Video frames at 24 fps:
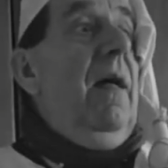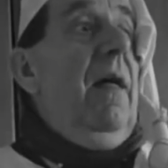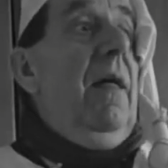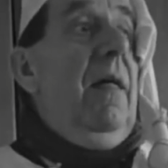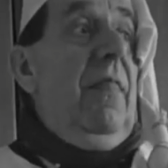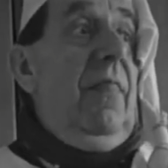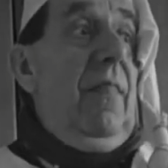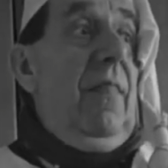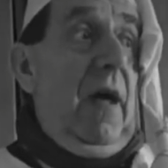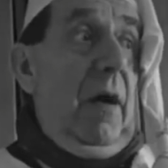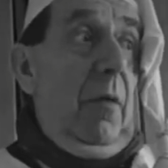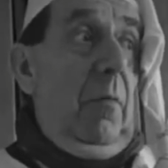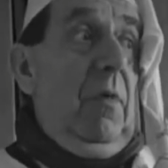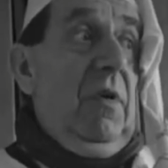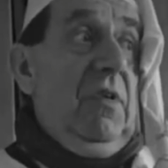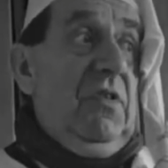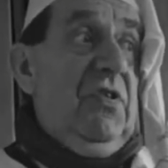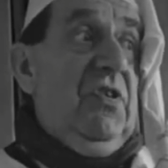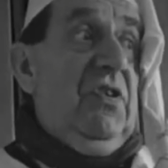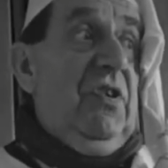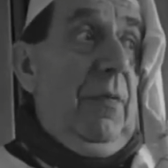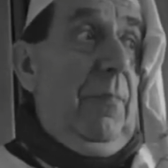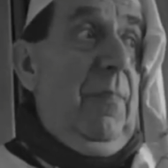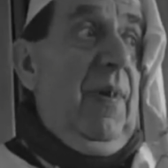There
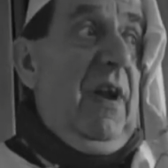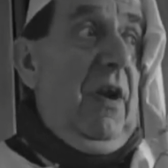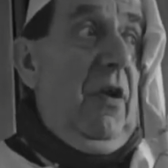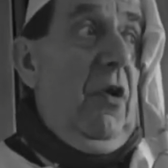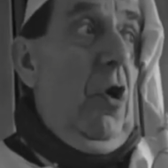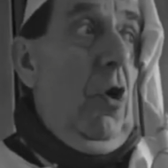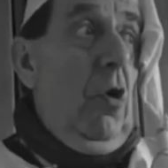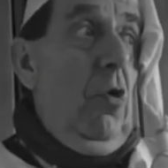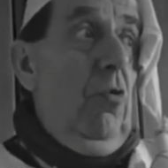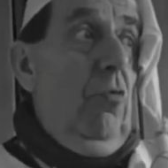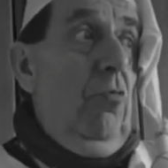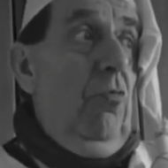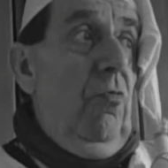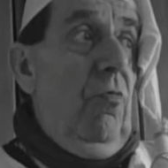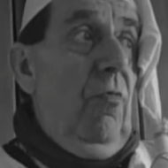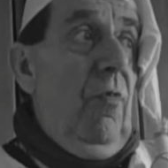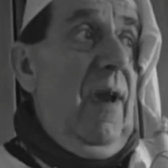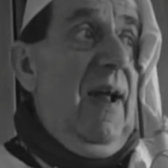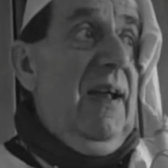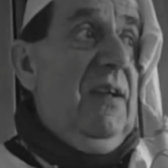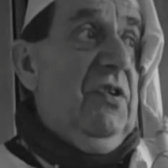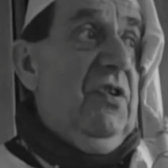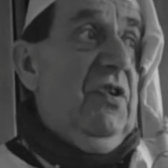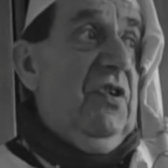was to be no
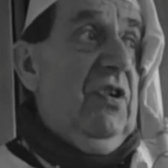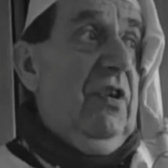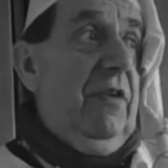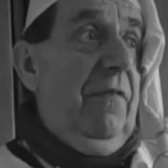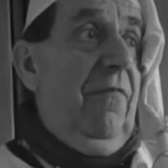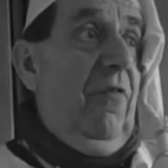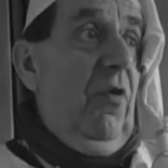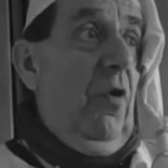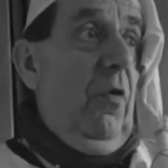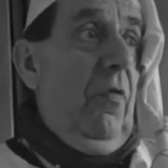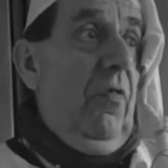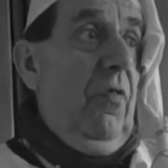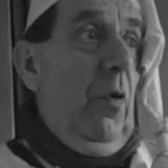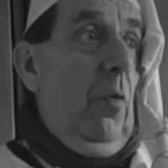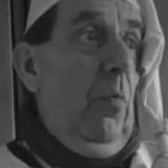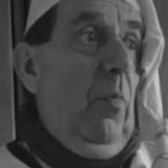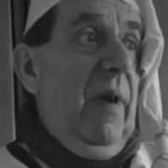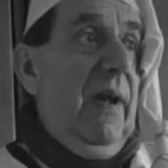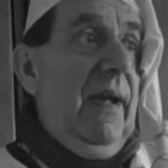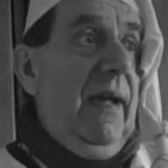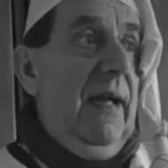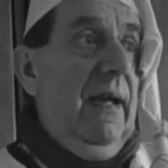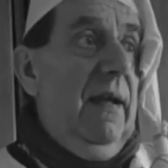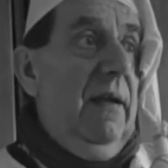rest for the
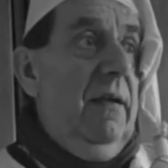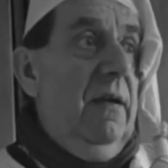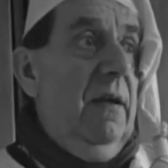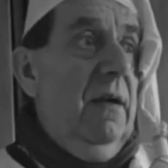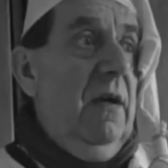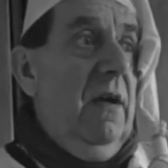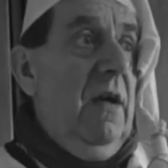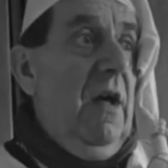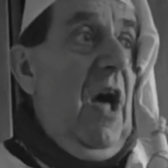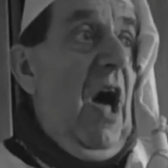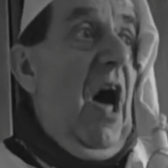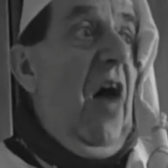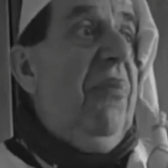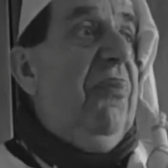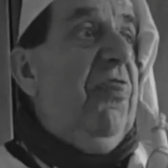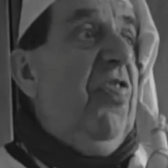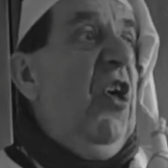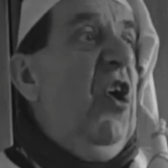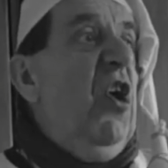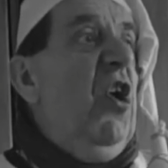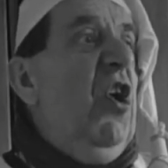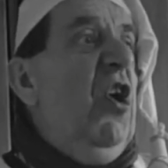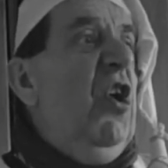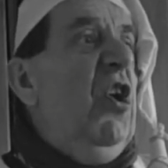wicked, a
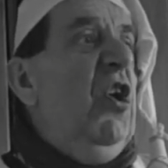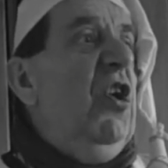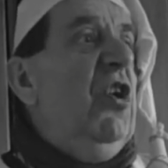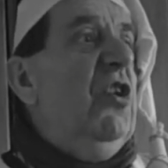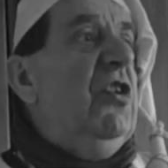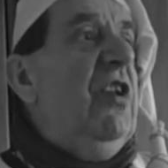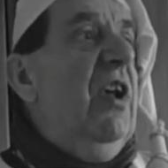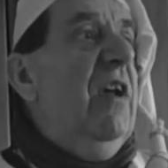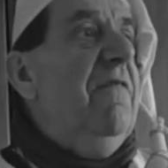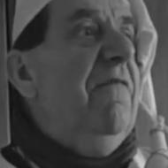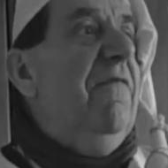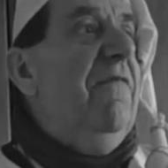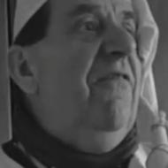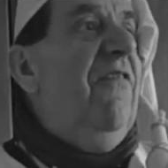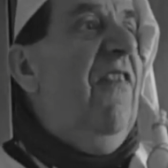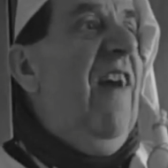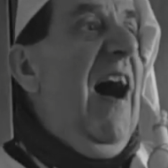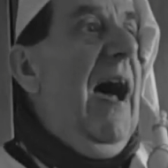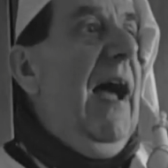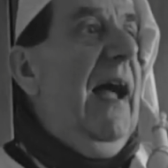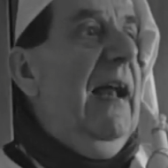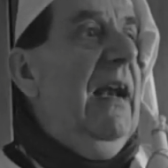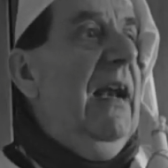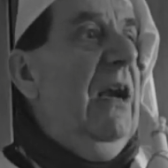third and
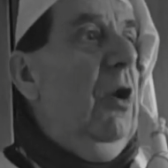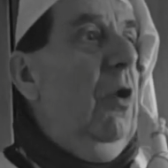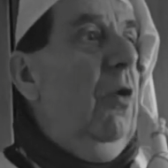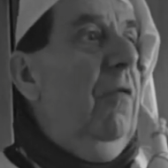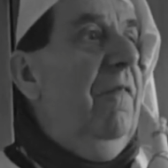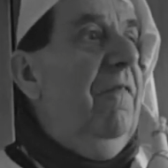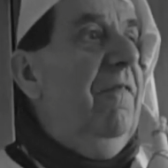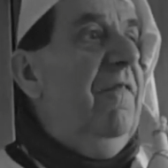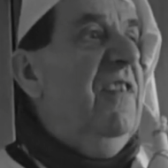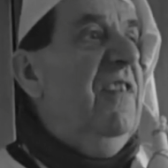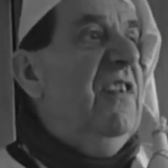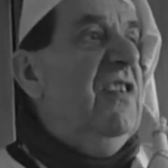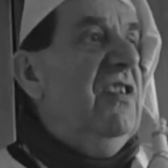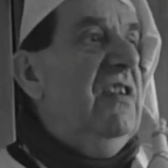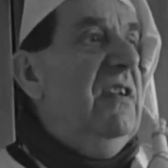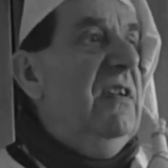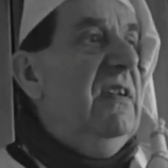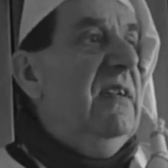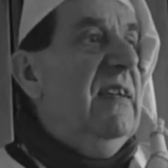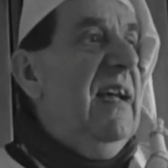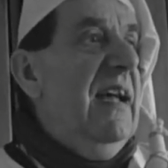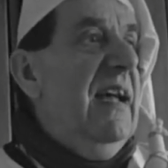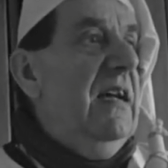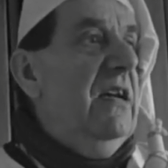final
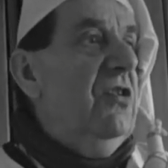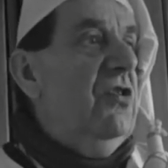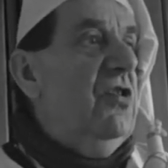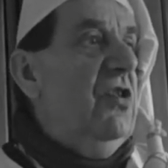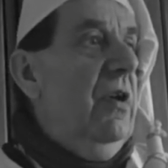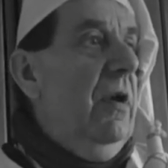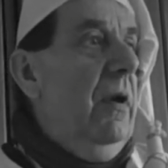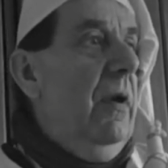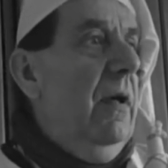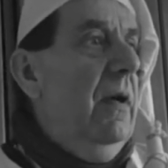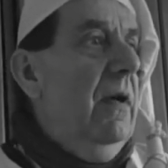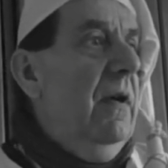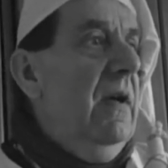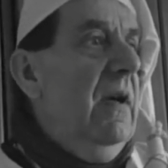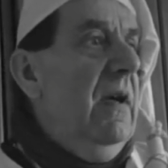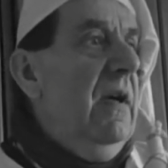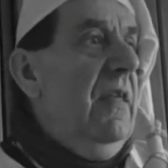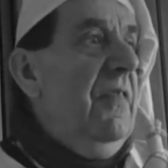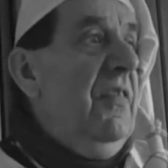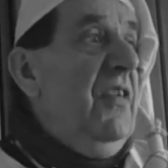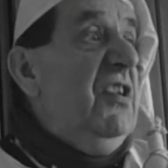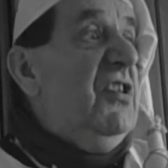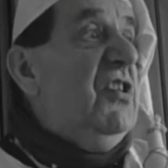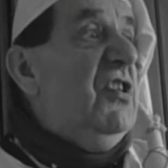visitation.
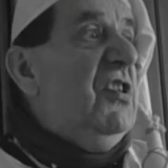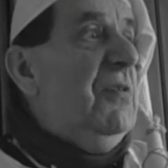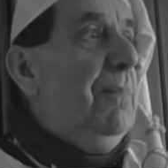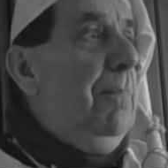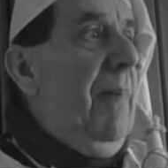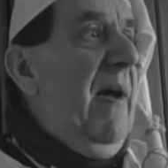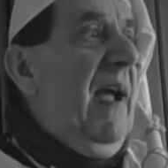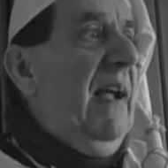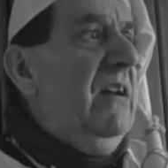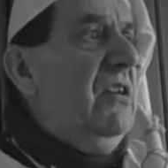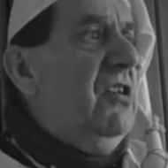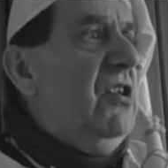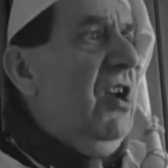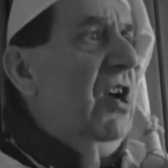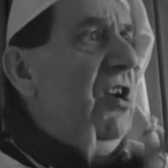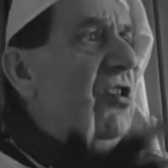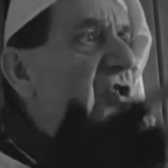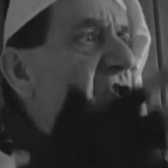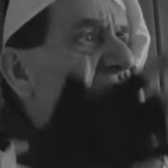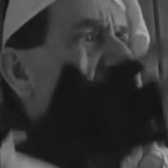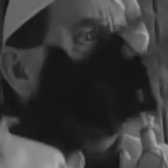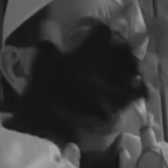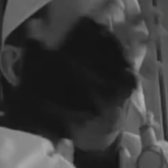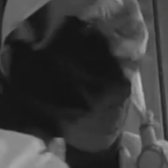This spectre,
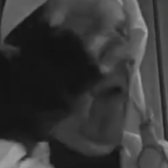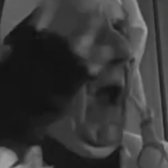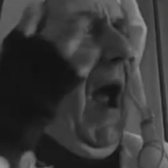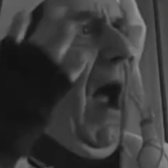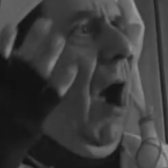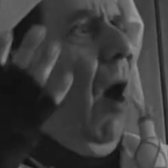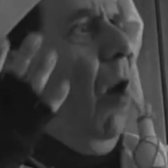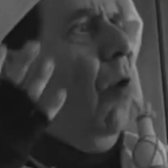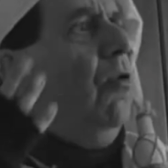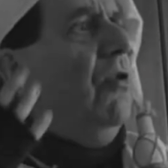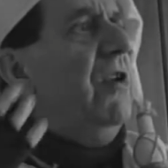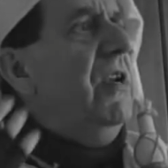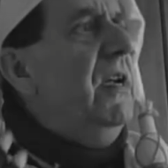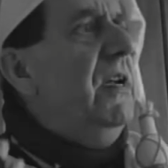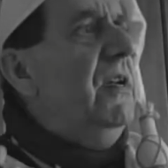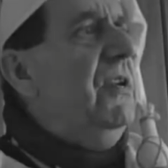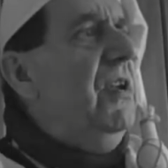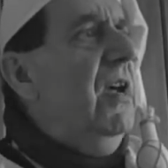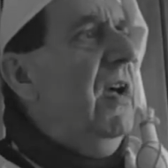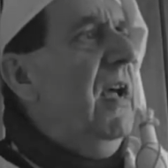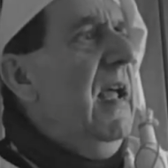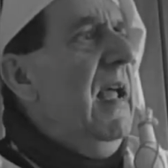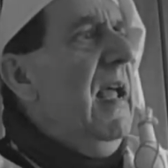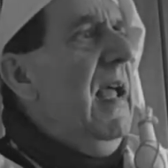shrouded
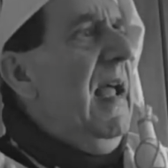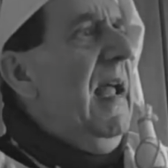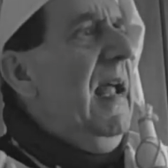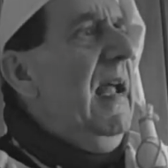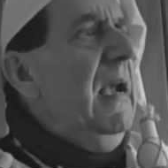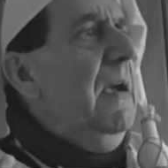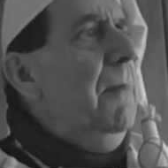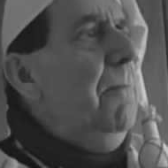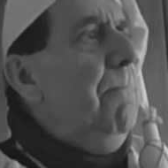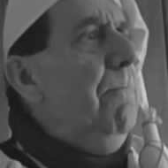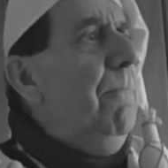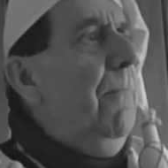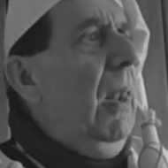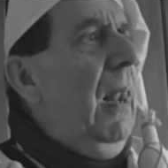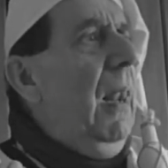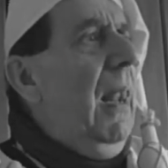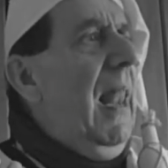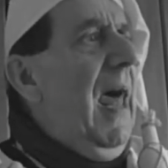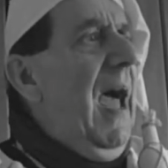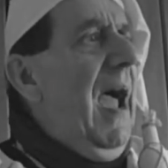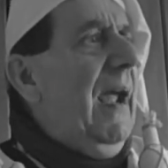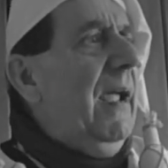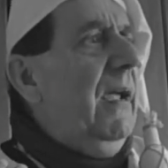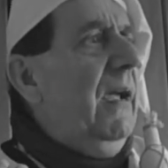in
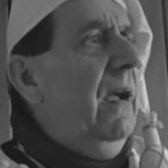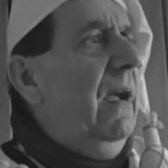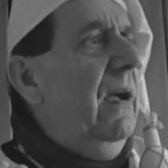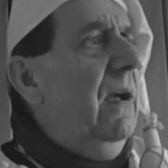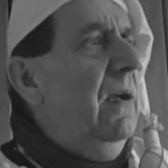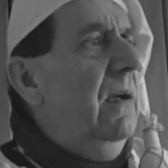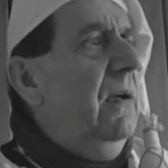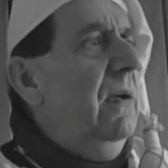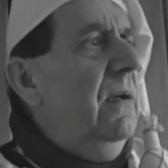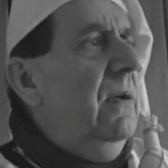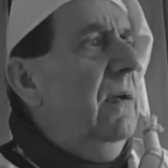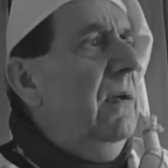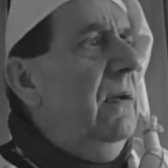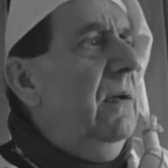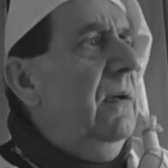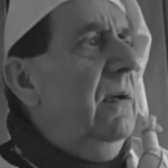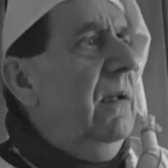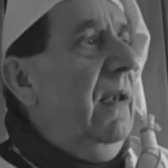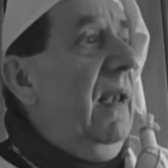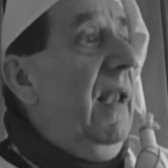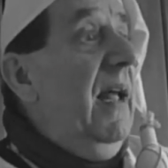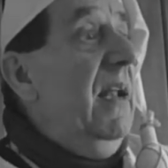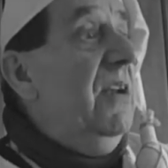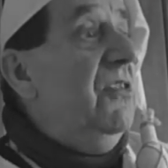black,
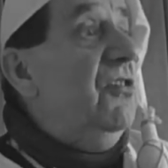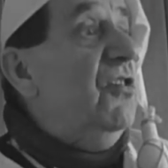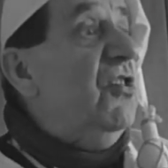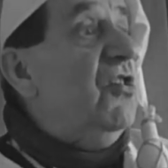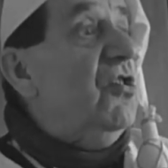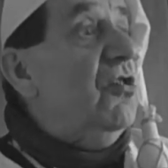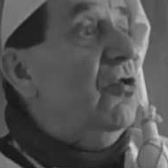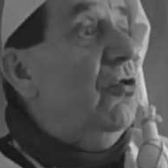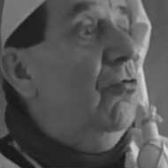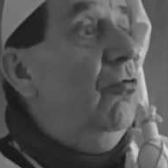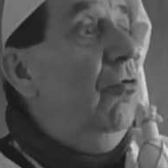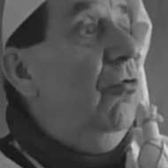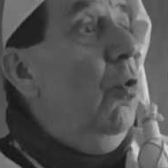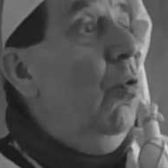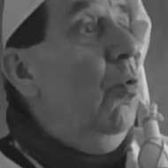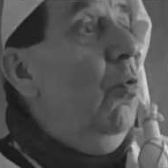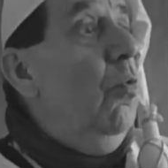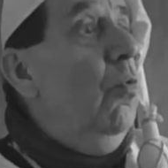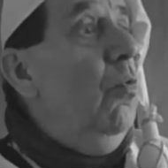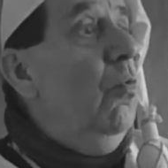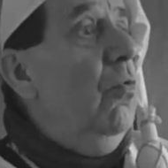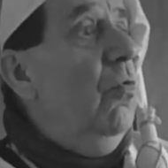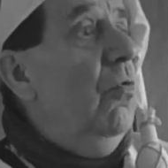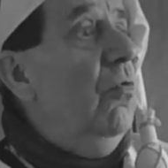led
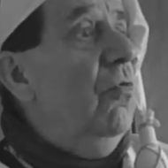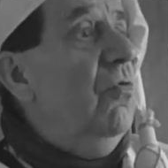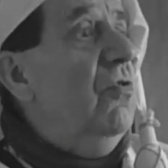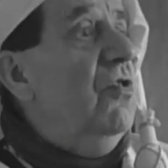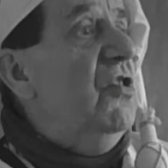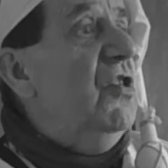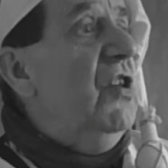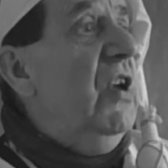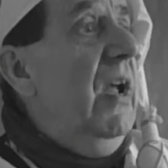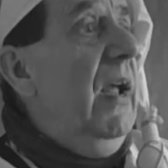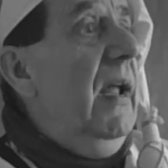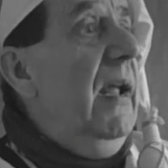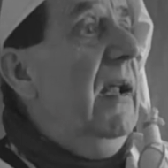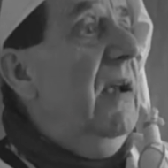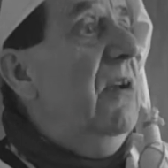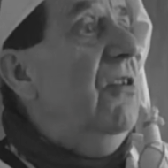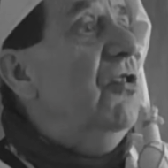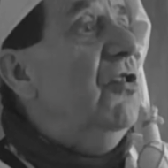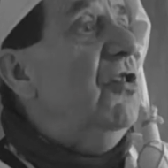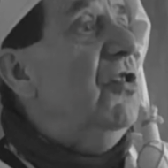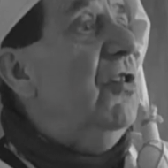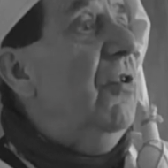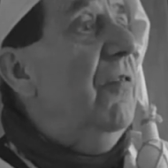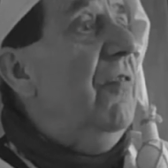Scrooge
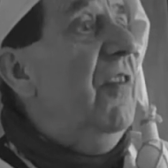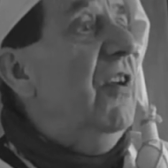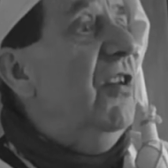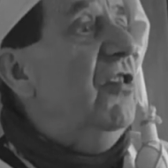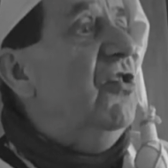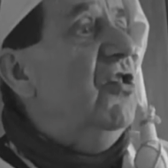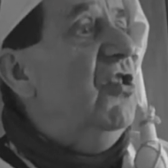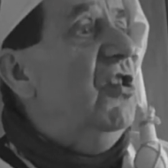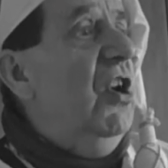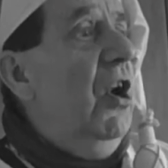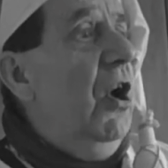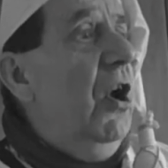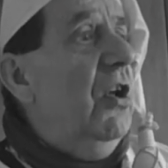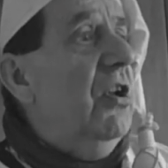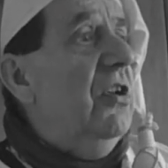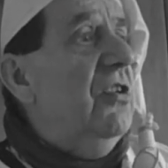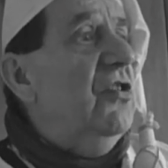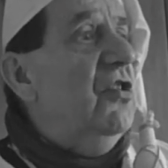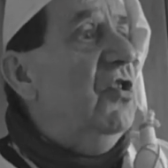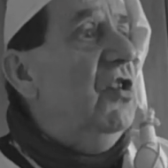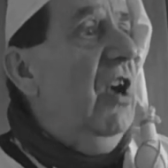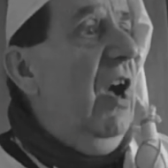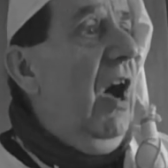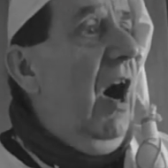into the
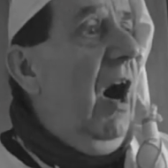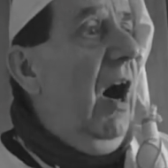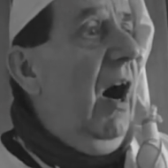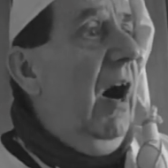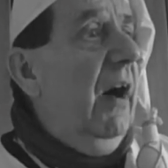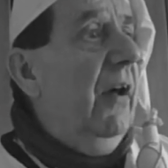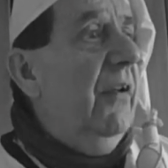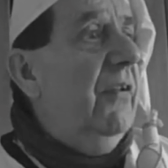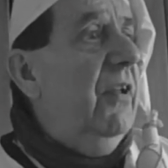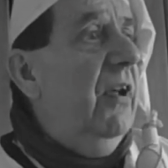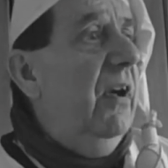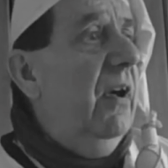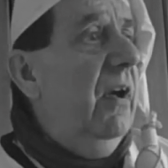churchyard.